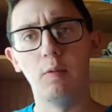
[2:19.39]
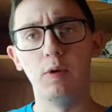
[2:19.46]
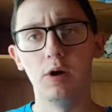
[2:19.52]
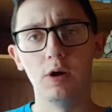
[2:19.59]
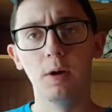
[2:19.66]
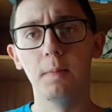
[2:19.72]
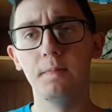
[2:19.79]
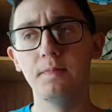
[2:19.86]

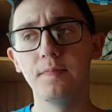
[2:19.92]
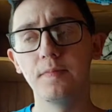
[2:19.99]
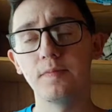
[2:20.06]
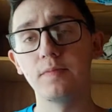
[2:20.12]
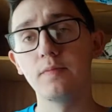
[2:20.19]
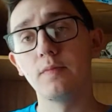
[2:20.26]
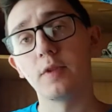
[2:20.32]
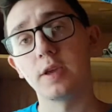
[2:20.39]
will
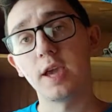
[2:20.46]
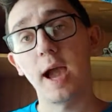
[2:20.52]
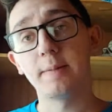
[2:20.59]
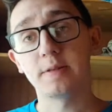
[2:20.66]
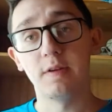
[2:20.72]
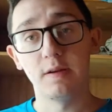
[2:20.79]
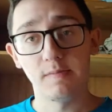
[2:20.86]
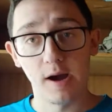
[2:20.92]

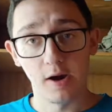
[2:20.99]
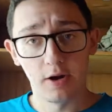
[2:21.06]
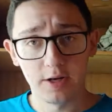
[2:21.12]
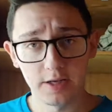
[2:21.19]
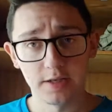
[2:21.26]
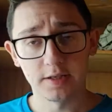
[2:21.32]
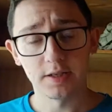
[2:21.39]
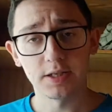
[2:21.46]
captivate my
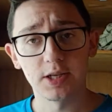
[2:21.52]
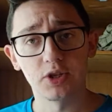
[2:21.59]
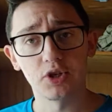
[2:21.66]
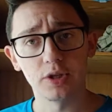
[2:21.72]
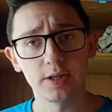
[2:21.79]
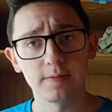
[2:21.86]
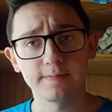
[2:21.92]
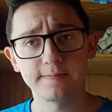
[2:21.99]
audience,
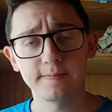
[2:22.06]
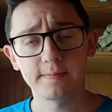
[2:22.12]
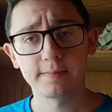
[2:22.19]
essentially.